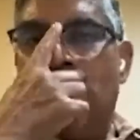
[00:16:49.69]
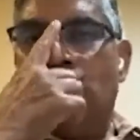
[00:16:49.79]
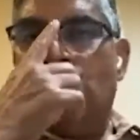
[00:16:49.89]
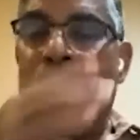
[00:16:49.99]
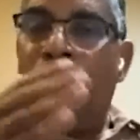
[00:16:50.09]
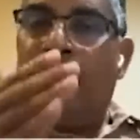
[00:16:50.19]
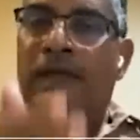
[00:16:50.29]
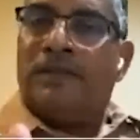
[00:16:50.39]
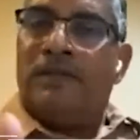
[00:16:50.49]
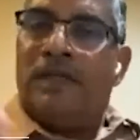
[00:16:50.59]
So would you
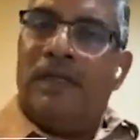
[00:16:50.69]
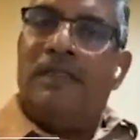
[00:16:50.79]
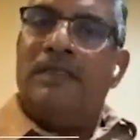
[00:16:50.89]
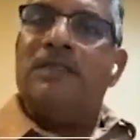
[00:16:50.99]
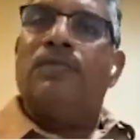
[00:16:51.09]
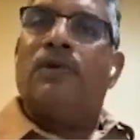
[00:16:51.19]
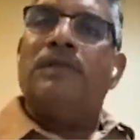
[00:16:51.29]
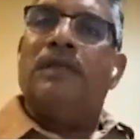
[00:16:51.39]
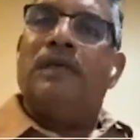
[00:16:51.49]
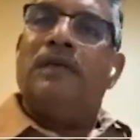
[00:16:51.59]
like to delay this
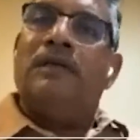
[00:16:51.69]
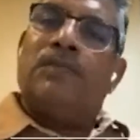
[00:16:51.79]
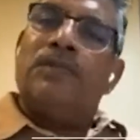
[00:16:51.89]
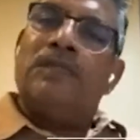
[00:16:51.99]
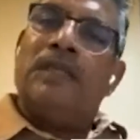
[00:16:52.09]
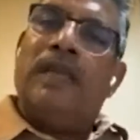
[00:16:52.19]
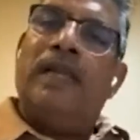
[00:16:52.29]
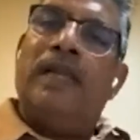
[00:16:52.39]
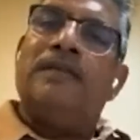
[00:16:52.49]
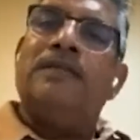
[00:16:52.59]
project? Suppose the
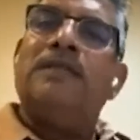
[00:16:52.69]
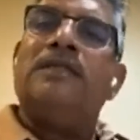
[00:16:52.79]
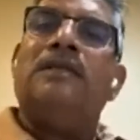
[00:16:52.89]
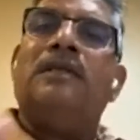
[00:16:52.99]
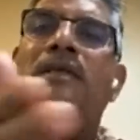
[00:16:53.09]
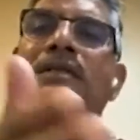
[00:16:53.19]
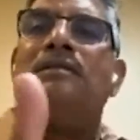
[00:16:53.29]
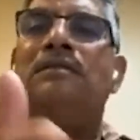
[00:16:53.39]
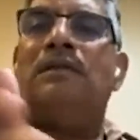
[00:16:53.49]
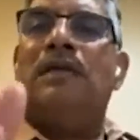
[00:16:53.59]
land acquisition
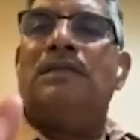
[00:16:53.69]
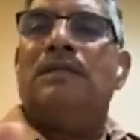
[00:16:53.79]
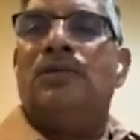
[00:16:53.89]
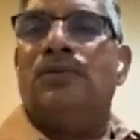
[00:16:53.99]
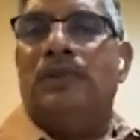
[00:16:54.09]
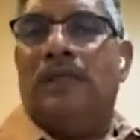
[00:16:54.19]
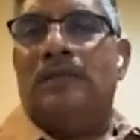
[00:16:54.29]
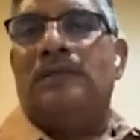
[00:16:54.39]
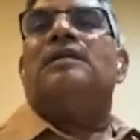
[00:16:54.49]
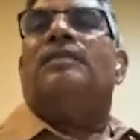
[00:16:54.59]
takes, let's say 2 years.